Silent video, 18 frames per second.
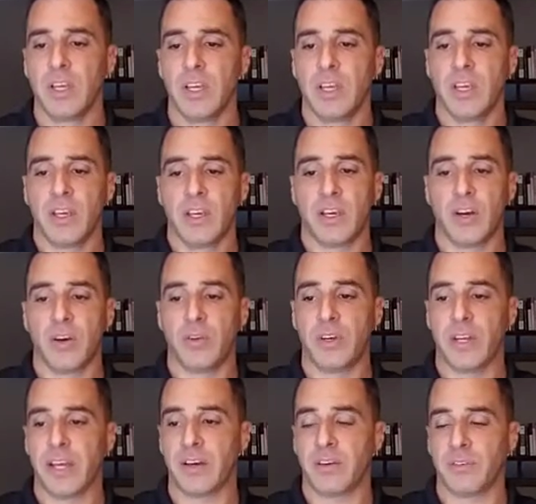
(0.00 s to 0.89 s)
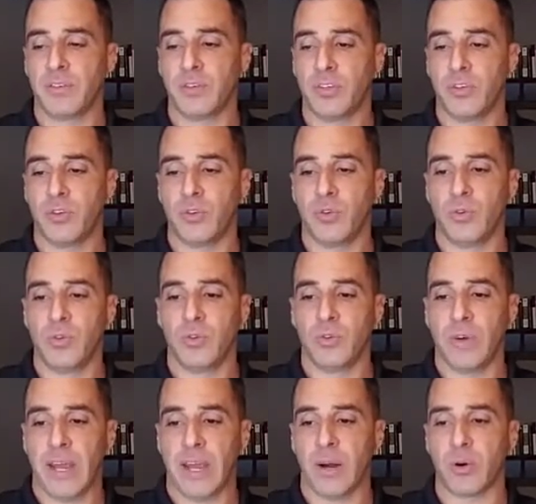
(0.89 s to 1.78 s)
go down
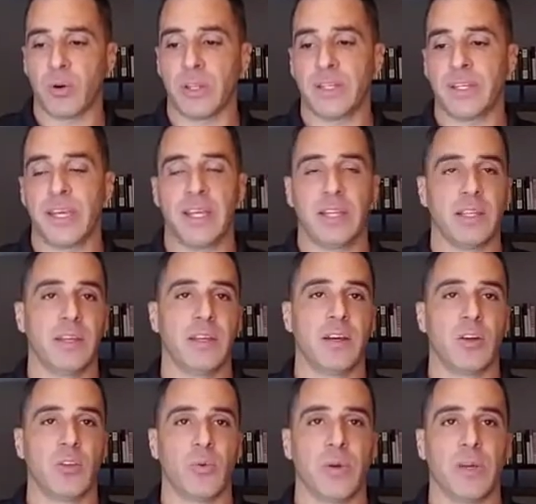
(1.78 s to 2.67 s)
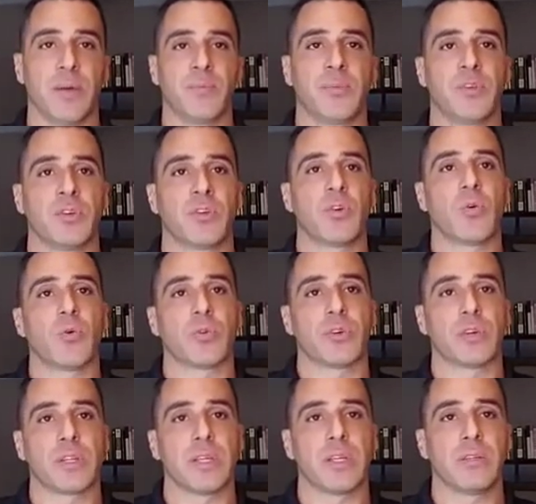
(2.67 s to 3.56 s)
to hourly, daily, all the way up to
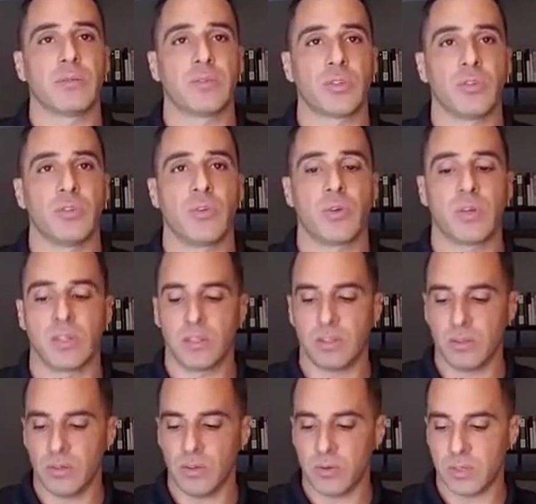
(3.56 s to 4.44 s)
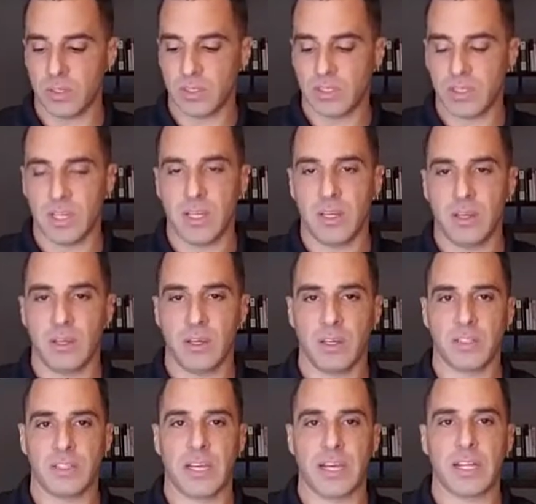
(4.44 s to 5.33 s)
quarterly. So you can see
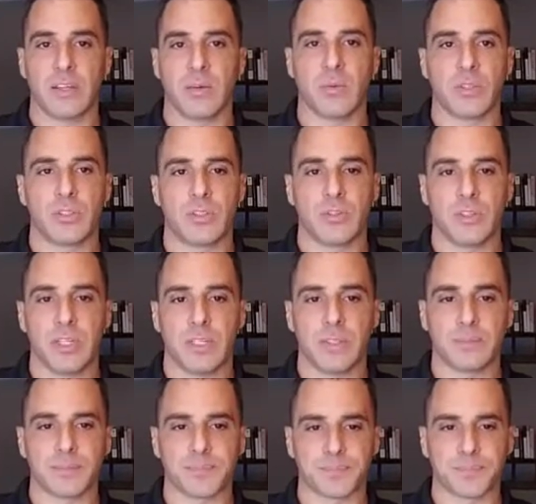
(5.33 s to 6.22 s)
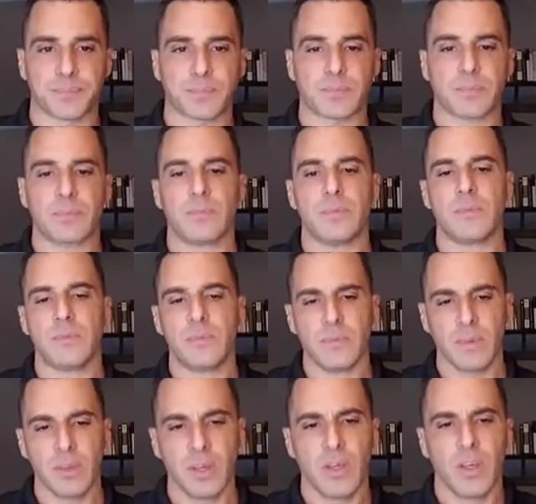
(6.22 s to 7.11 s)
exactly what you need.
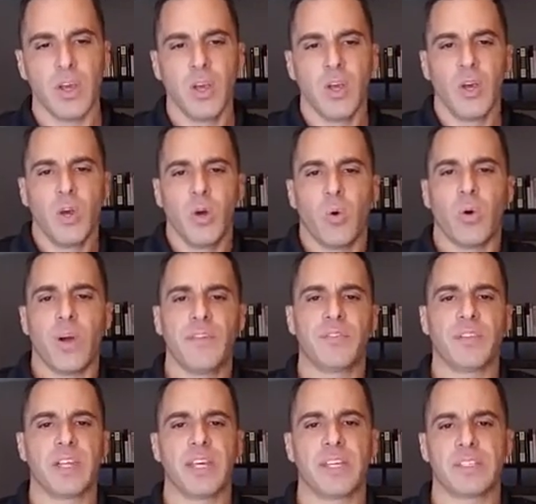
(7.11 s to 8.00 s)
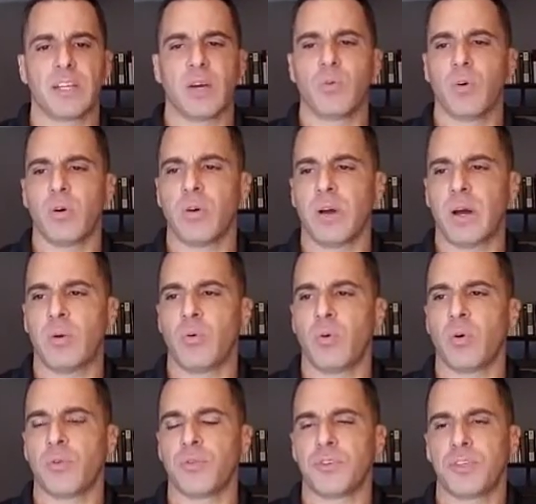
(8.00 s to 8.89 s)
Wavelengths, I
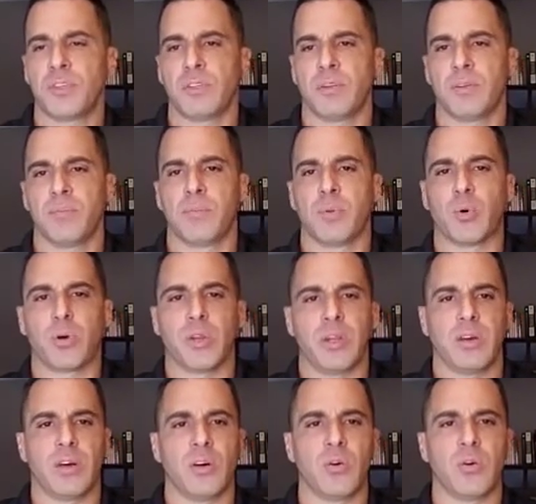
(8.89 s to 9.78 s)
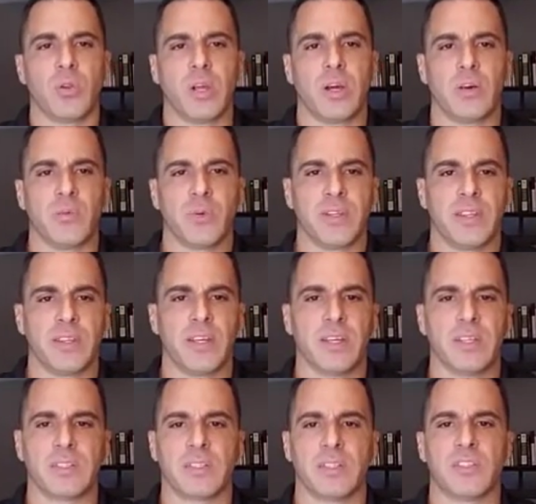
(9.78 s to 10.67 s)
won't bore you a whole lot with
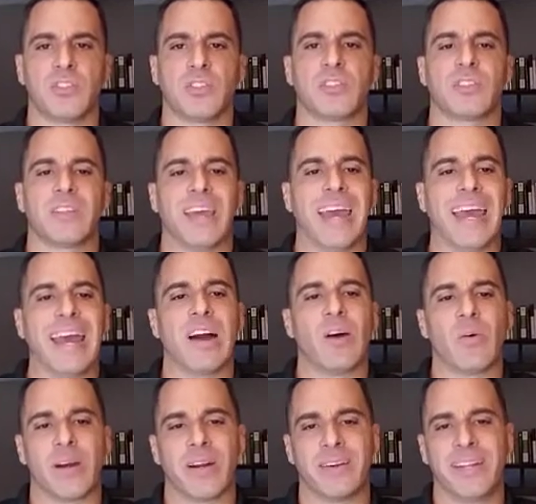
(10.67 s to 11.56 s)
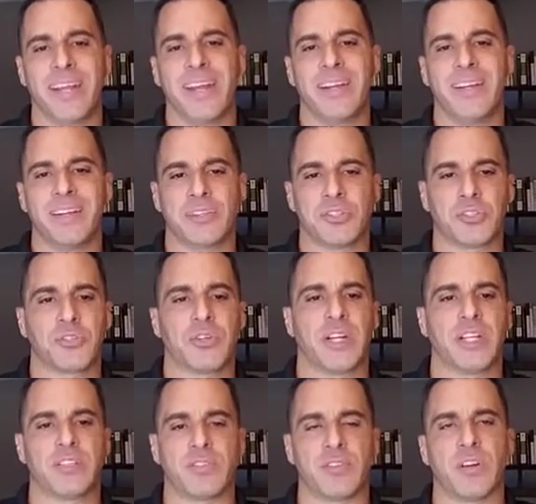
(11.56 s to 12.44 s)
this. It's just how our data is
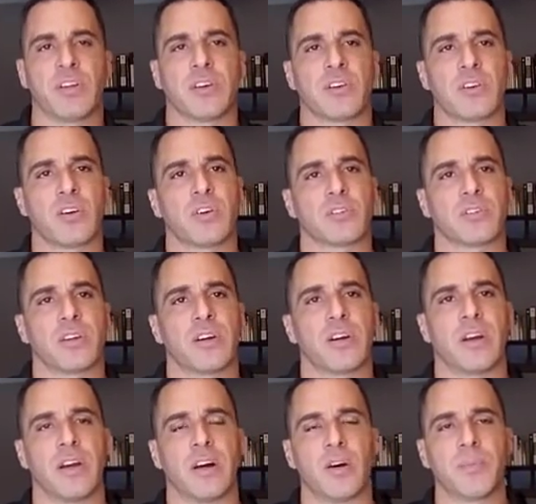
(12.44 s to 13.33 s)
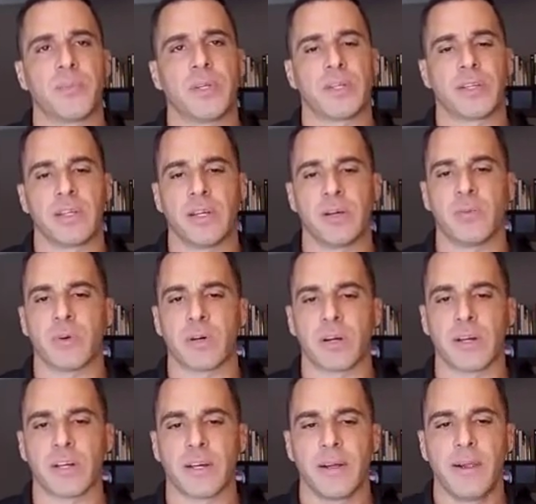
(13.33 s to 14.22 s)
transferred across our optic network.